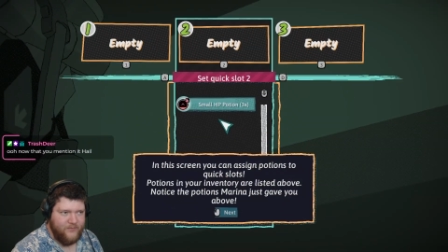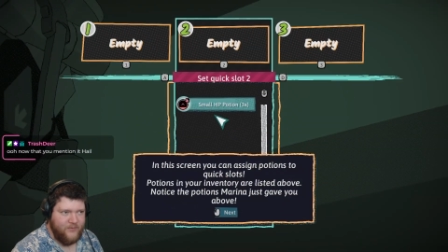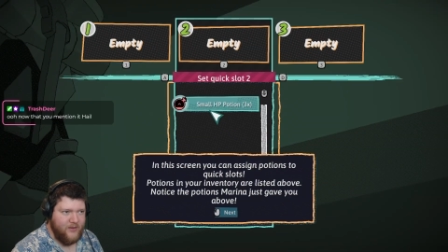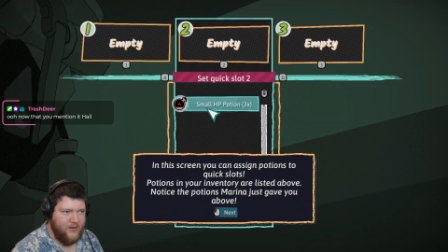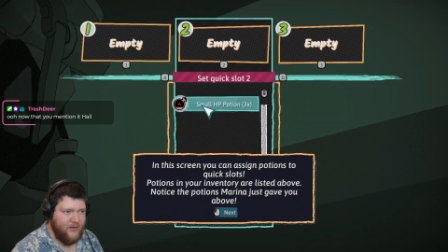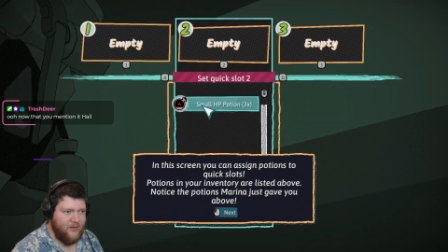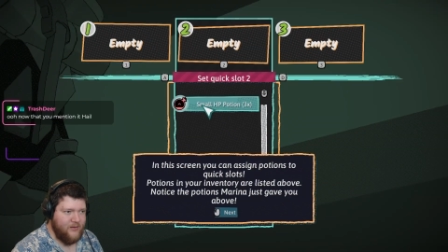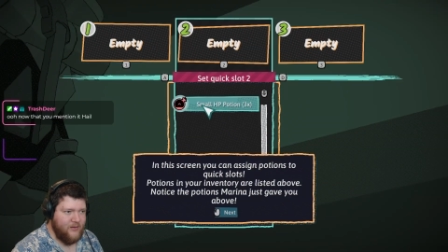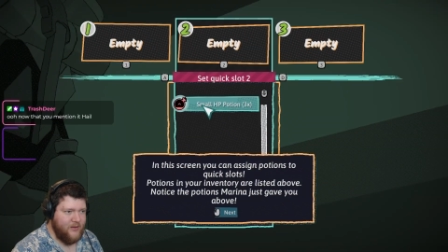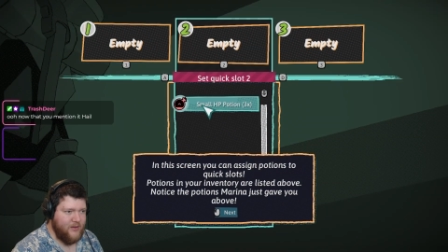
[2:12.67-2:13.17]

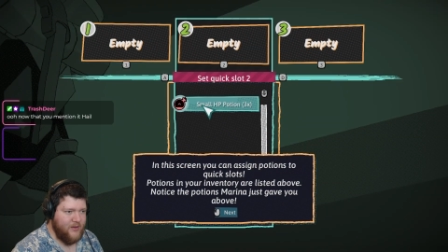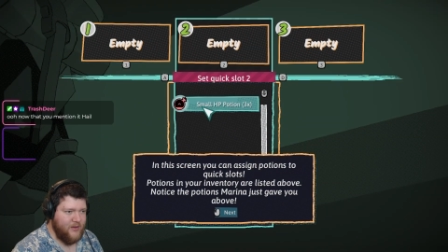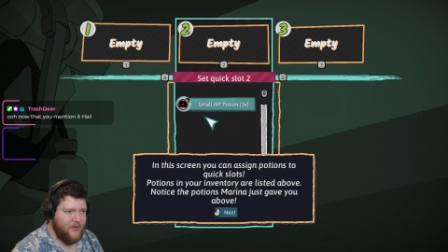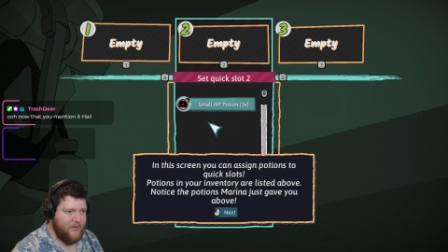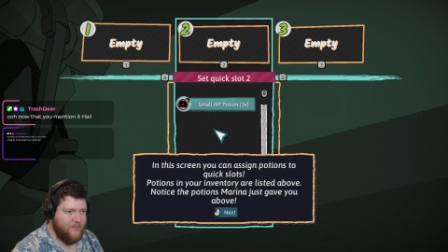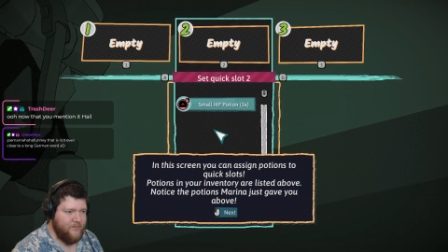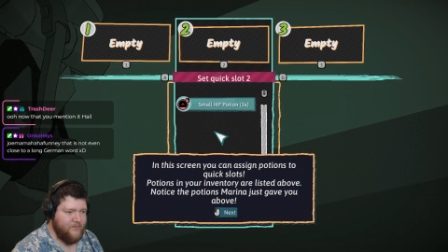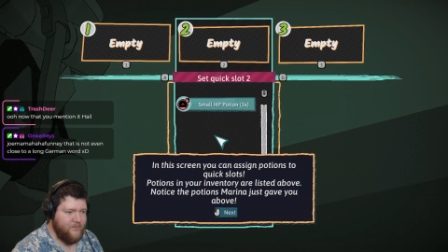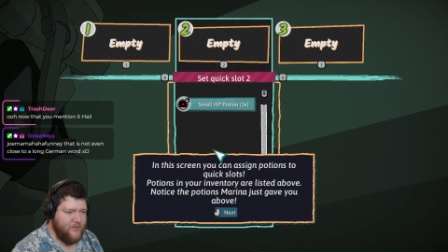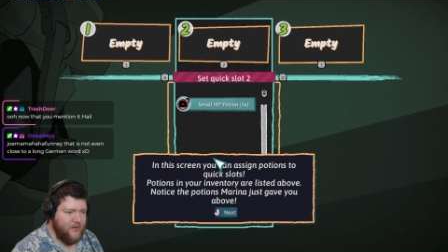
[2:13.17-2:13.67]
Thank, uh,
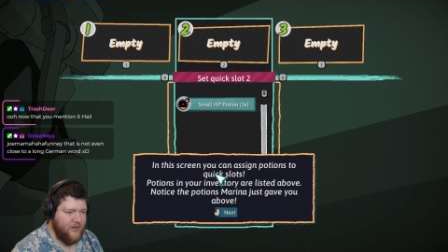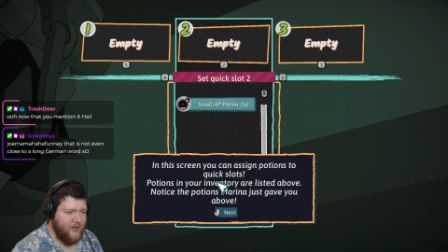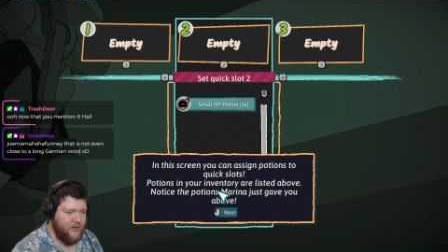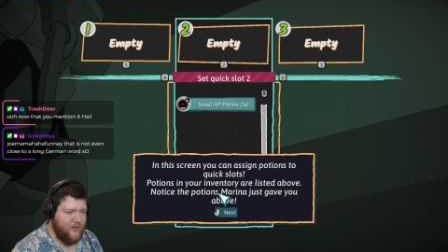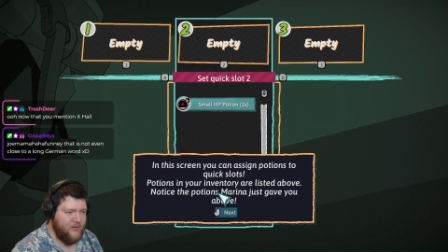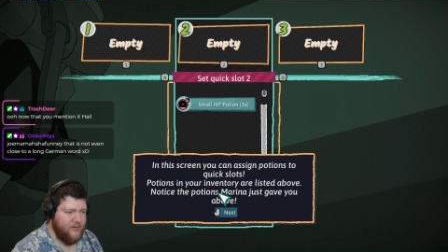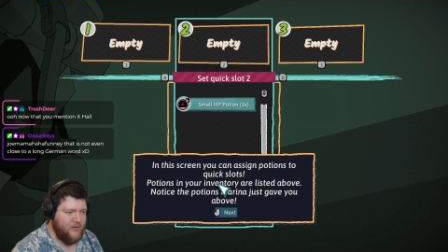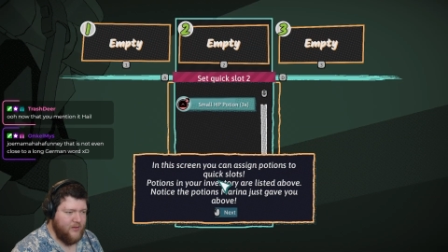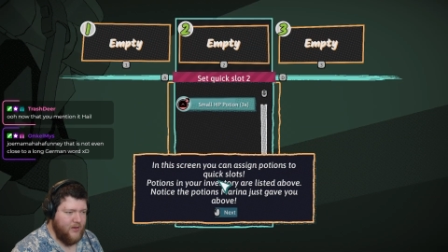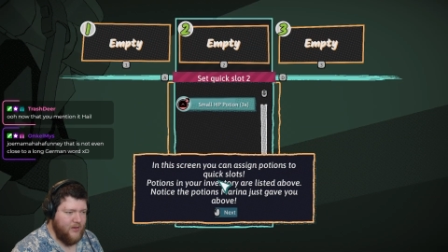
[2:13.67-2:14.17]

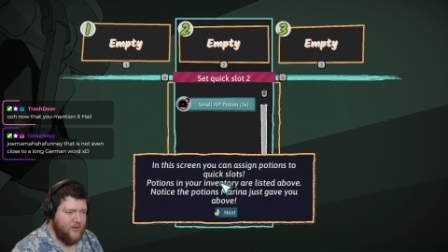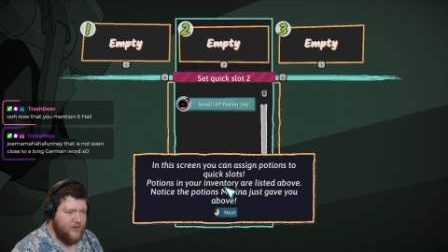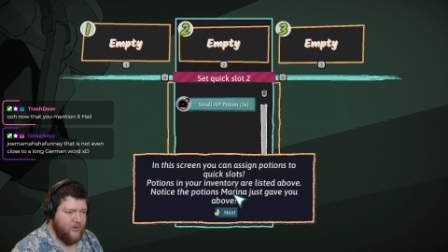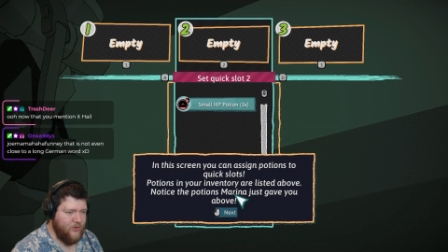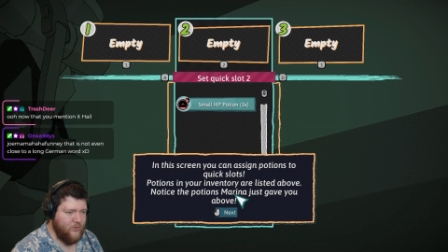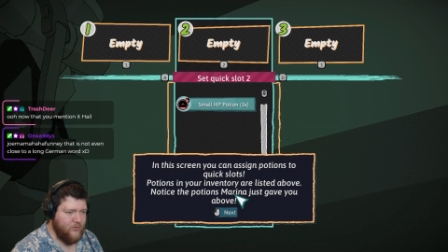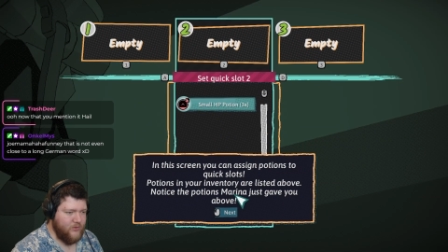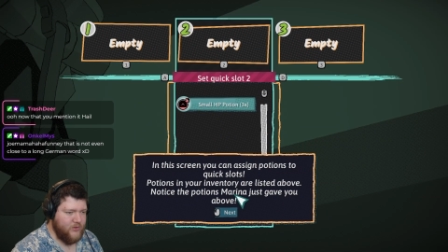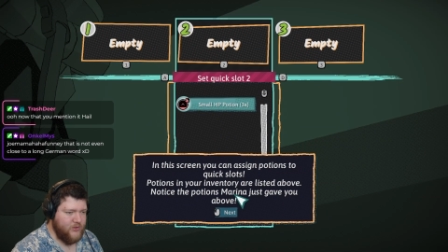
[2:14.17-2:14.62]
thank, thank you.